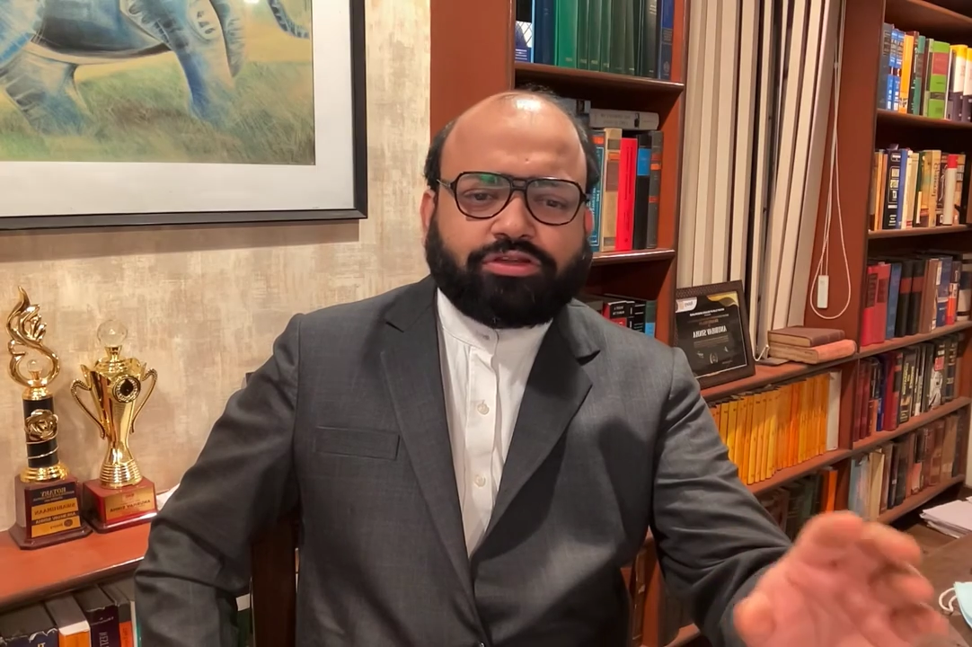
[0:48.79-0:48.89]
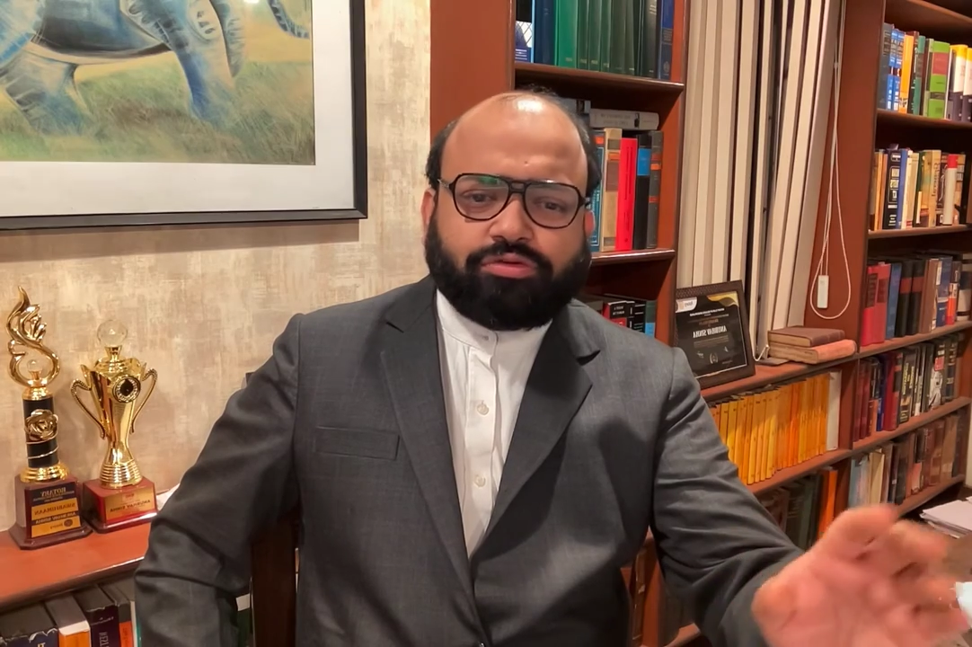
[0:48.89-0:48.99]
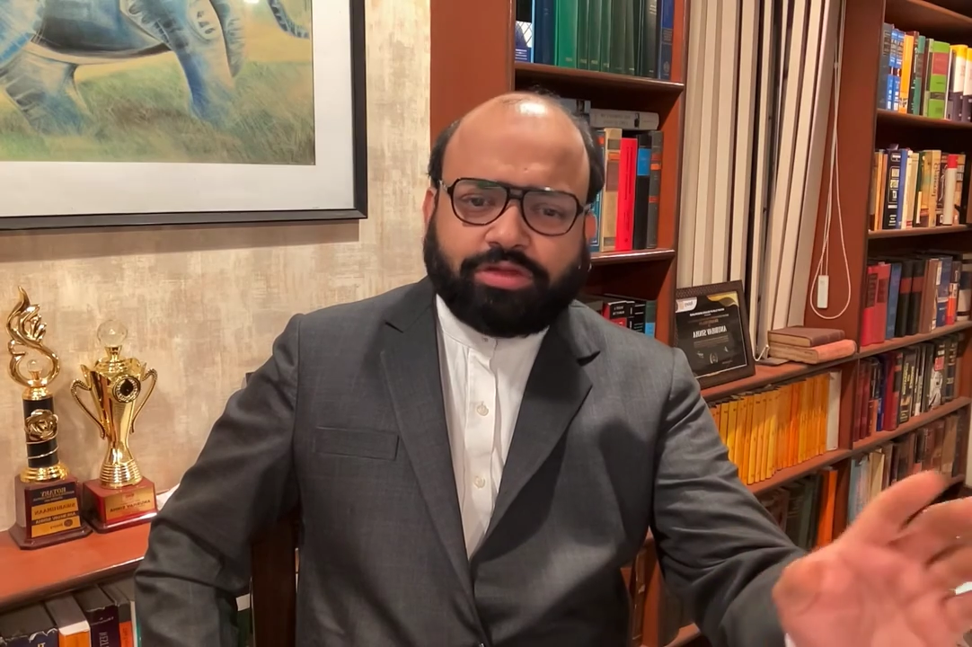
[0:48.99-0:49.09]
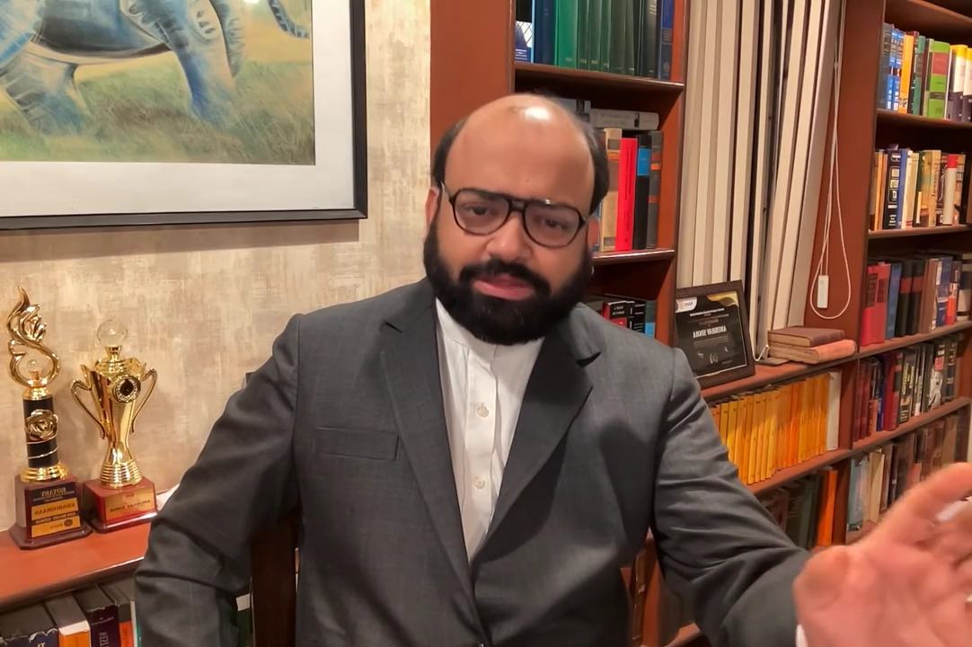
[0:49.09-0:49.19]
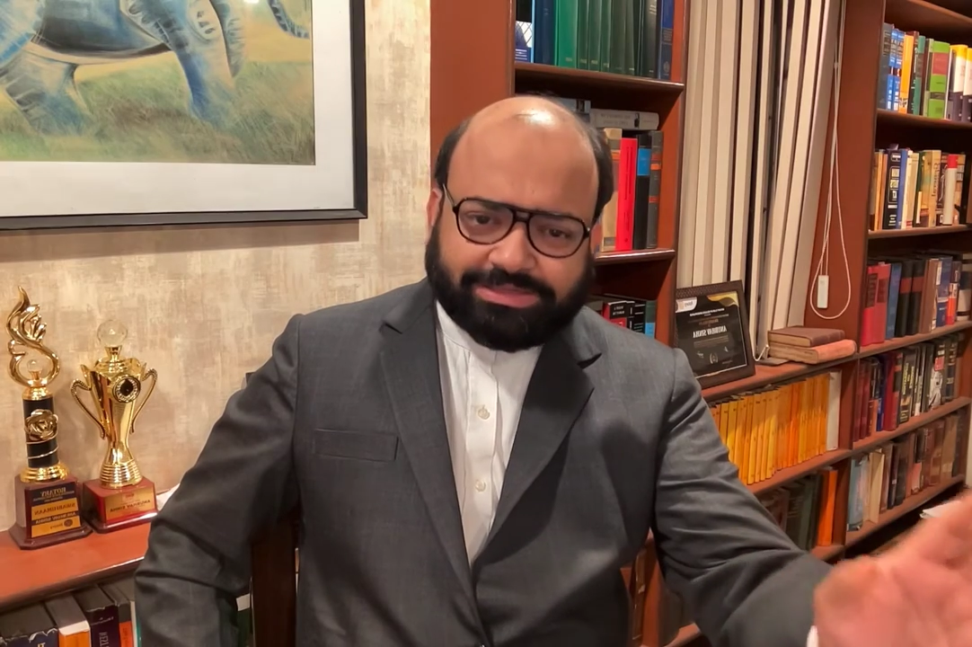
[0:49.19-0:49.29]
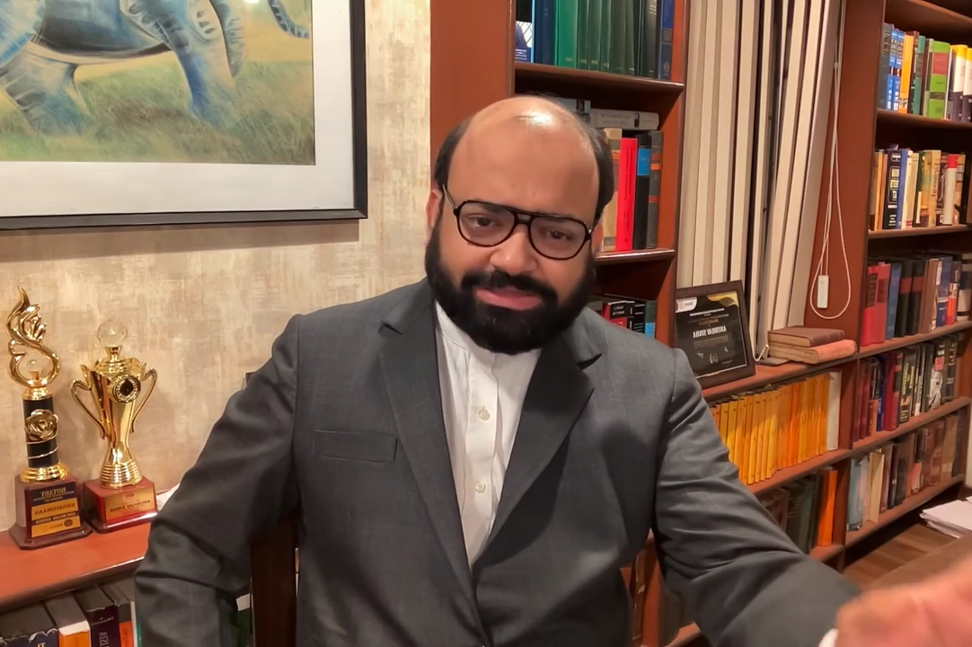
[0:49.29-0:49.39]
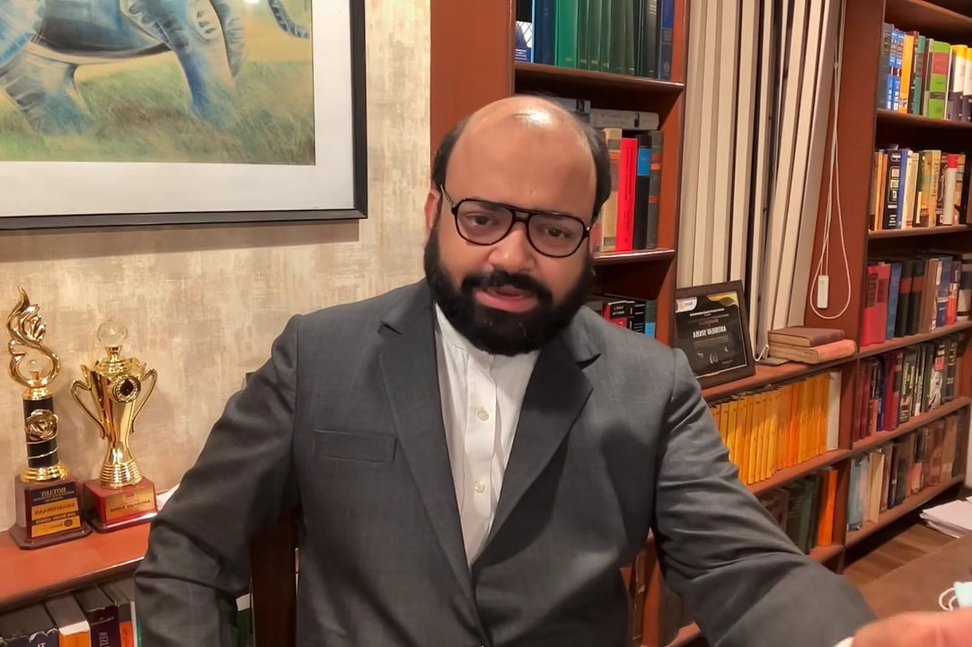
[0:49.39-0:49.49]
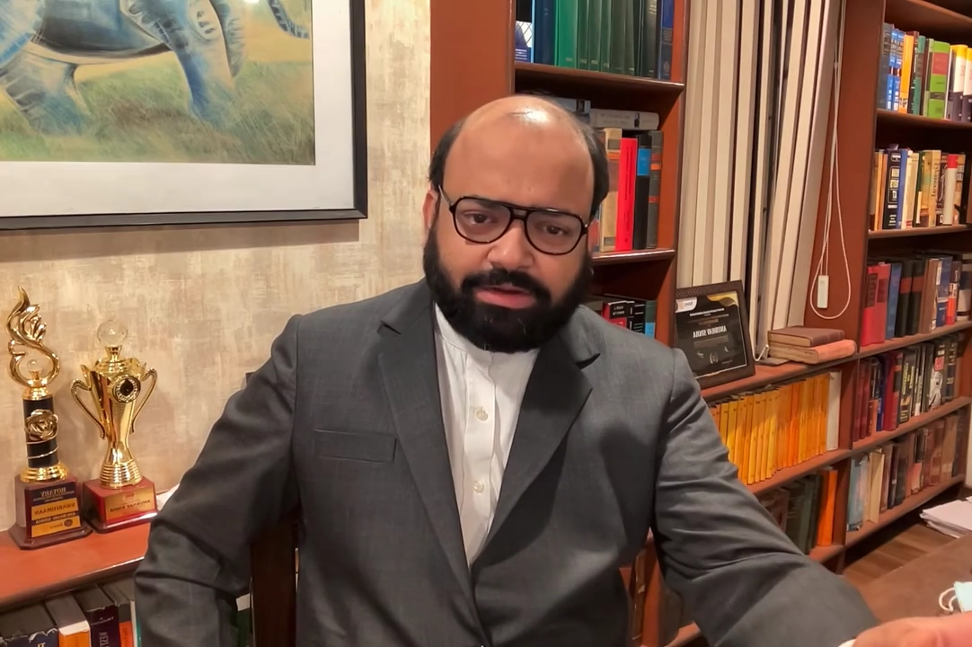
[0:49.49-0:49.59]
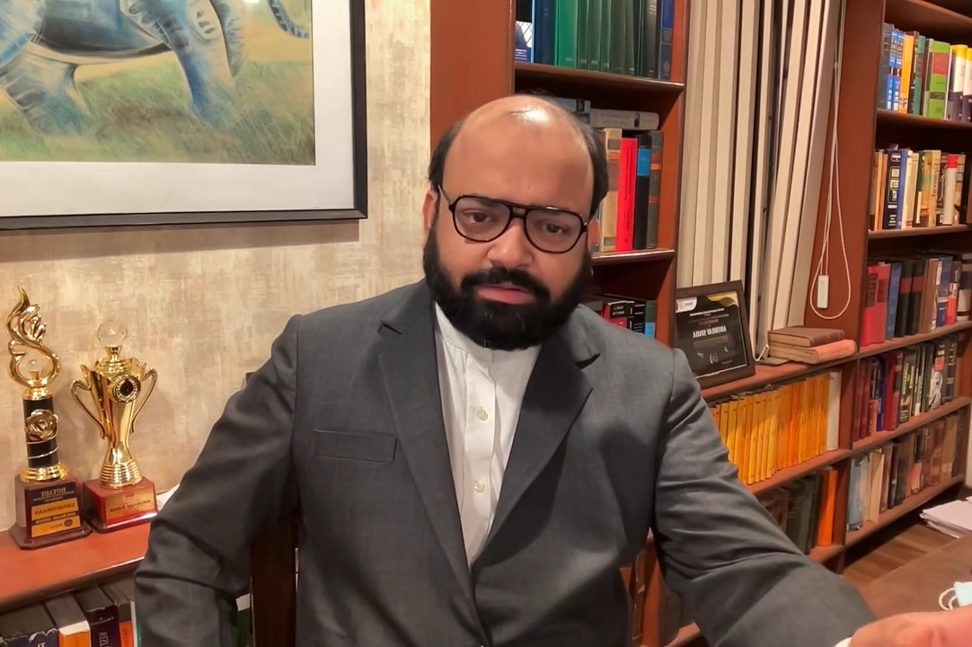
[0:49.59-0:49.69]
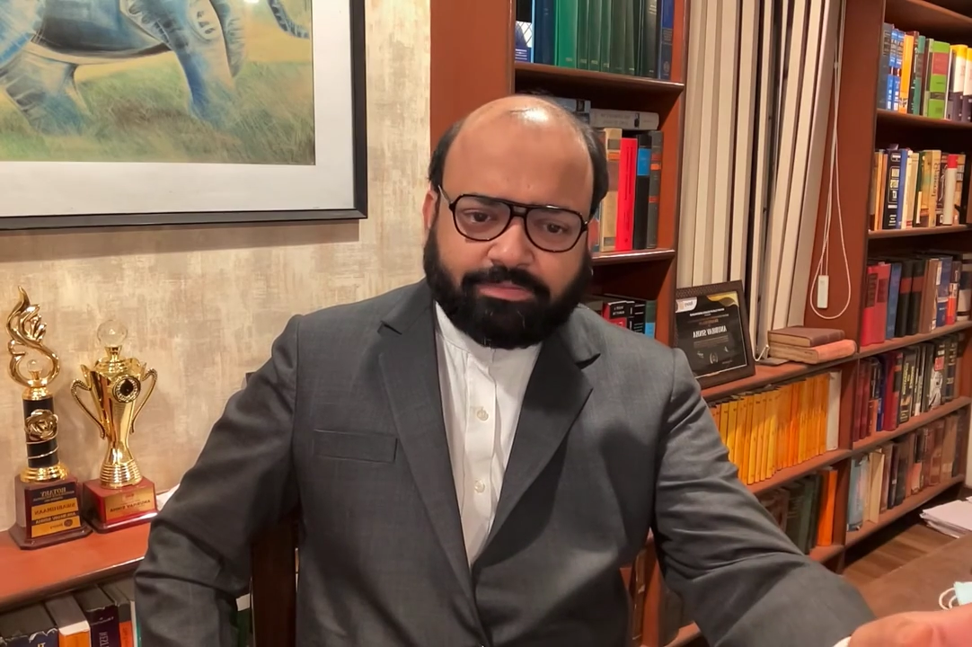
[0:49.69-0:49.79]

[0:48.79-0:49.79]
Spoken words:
to the other side.